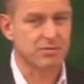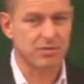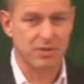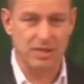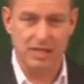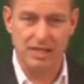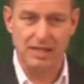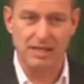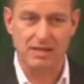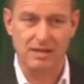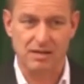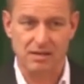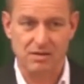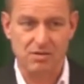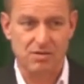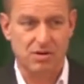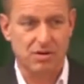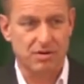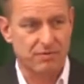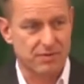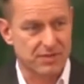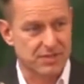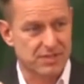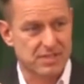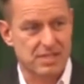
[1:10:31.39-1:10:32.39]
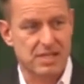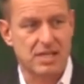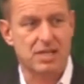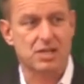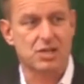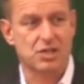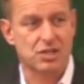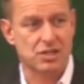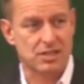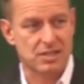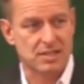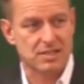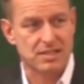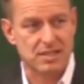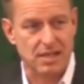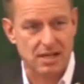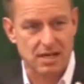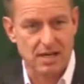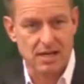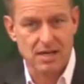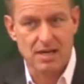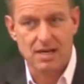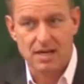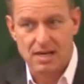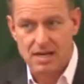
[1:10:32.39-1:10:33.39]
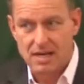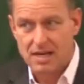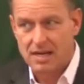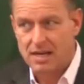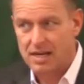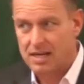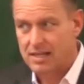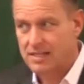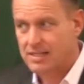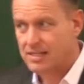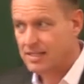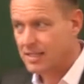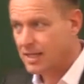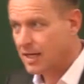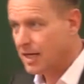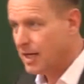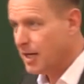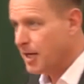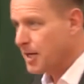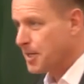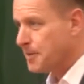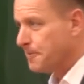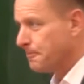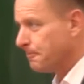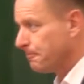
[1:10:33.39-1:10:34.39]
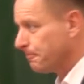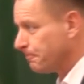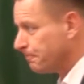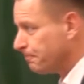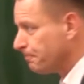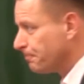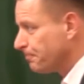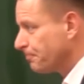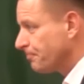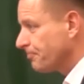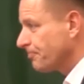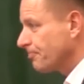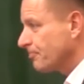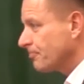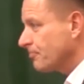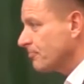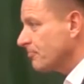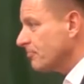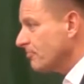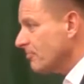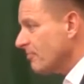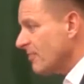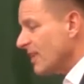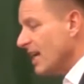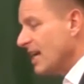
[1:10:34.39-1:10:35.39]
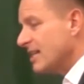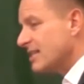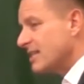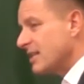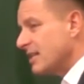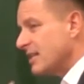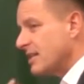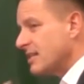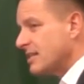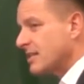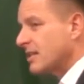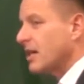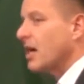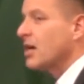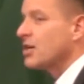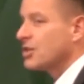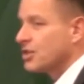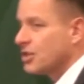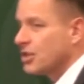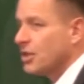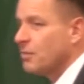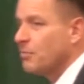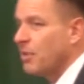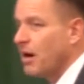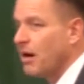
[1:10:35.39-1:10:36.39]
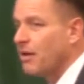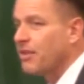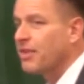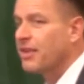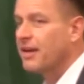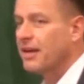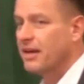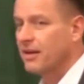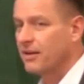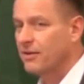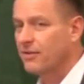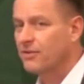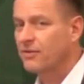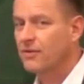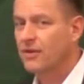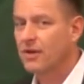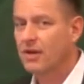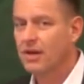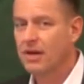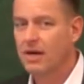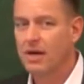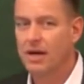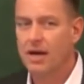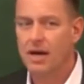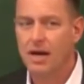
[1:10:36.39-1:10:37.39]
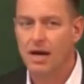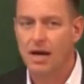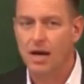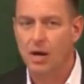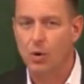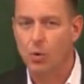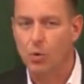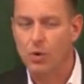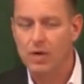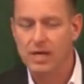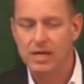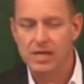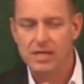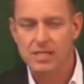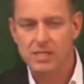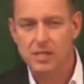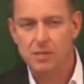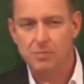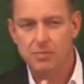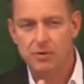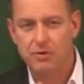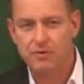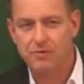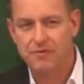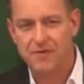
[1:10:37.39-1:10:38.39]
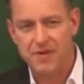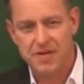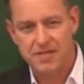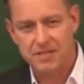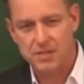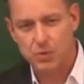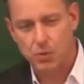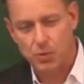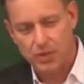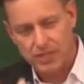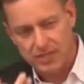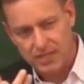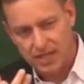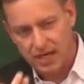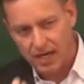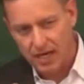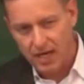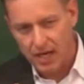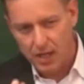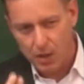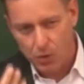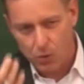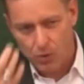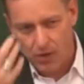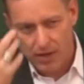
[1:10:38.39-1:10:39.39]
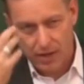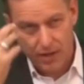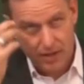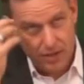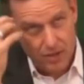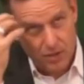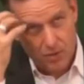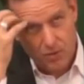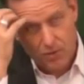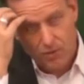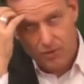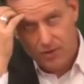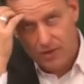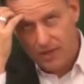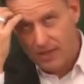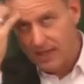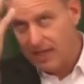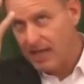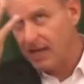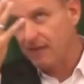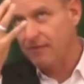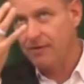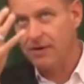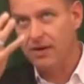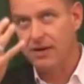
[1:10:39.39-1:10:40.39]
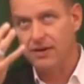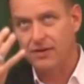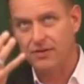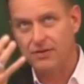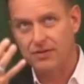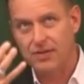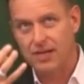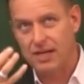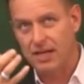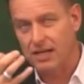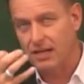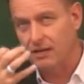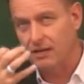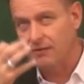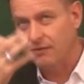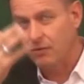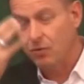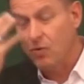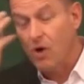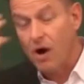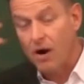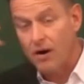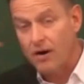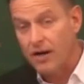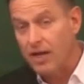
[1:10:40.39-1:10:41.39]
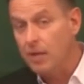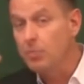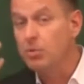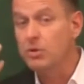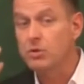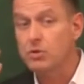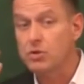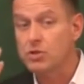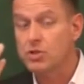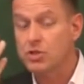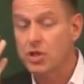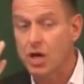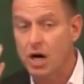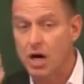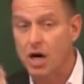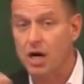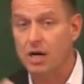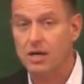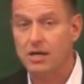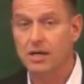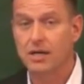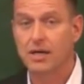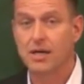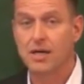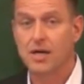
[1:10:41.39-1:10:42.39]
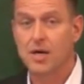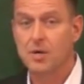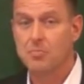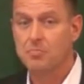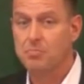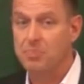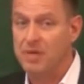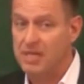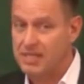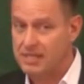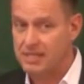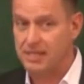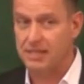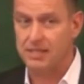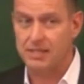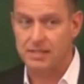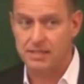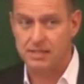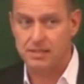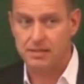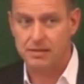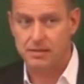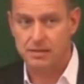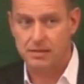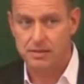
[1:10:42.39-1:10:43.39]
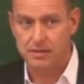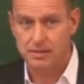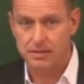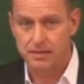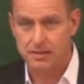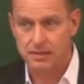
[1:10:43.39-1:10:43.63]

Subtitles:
It's really a conversation. It's a discussion about things. And we as the professor, we tell whether you really have understanding, if you are able to talk business.